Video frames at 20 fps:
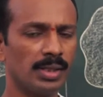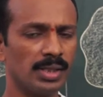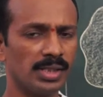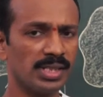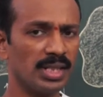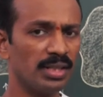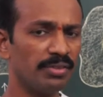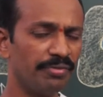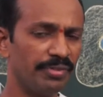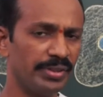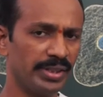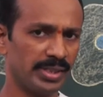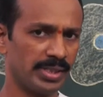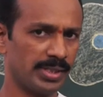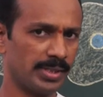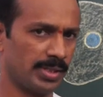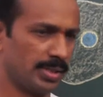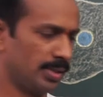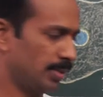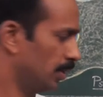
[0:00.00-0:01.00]

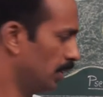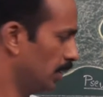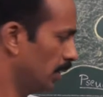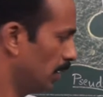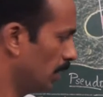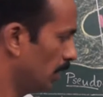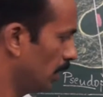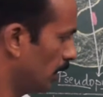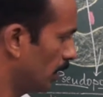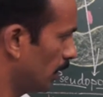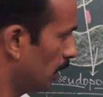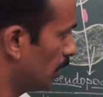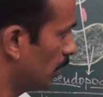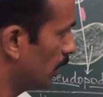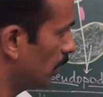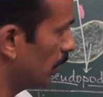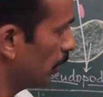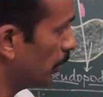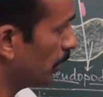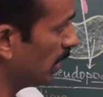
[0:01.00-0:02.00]
surface.
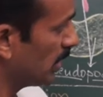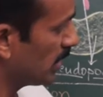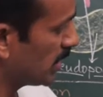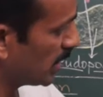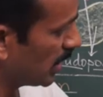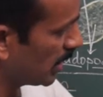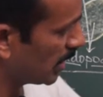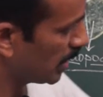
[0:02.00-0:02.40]
You can see